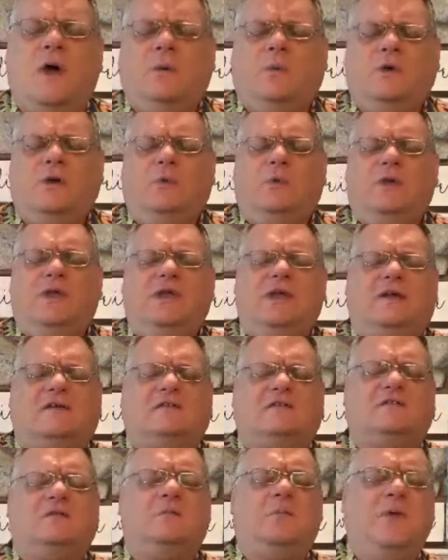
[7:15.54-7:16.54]
What would we
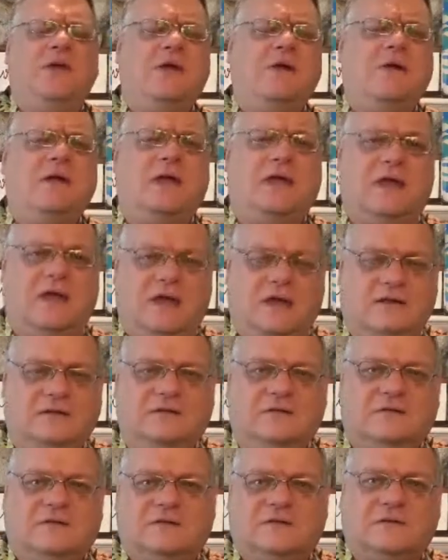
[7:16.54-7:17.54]

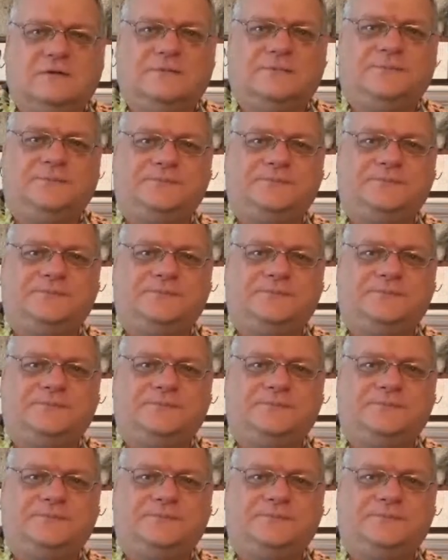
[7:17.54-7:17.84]
experience